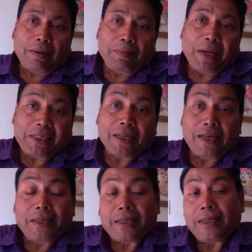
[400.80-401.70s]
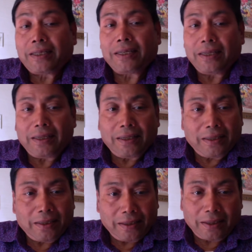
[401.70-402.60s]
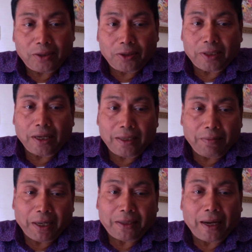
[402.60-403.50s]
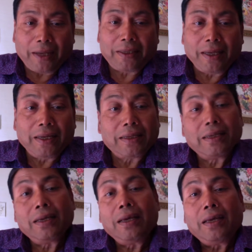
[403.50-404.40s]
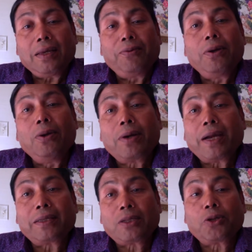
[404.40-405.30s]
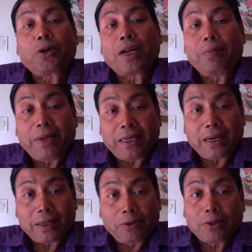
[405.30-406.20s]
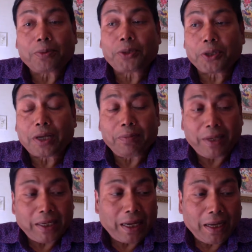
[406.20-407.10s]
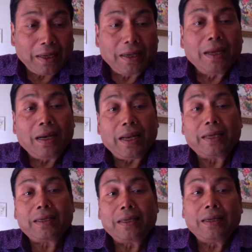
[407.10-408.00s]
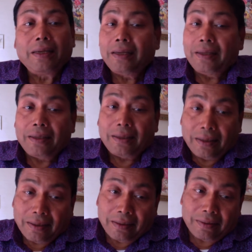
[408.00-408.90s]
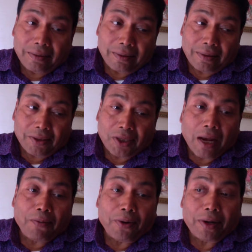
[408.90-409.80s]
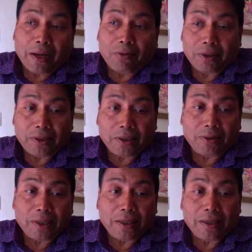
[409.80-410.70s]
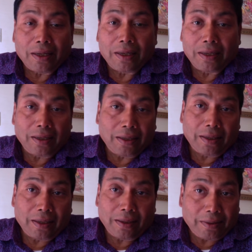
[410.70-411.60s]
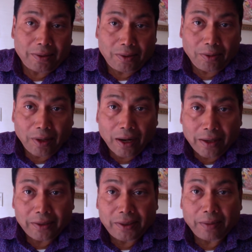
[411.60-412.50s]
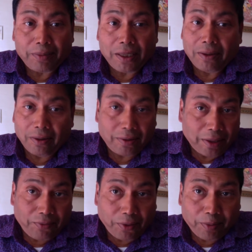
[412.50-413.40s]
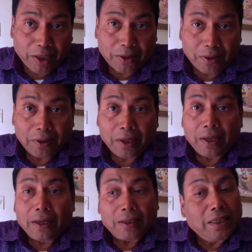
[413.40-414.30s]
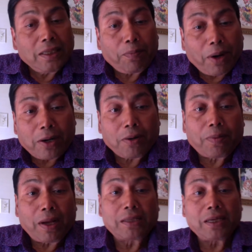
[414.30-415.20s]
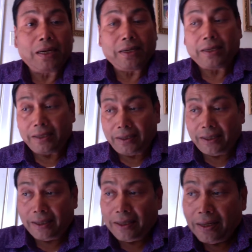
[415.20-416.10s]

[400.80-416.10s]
basic literacy in the society. But I think if you look at the social media, use of social media, like the cell phone I was using and to learn something or information, these are part of cultural literacy.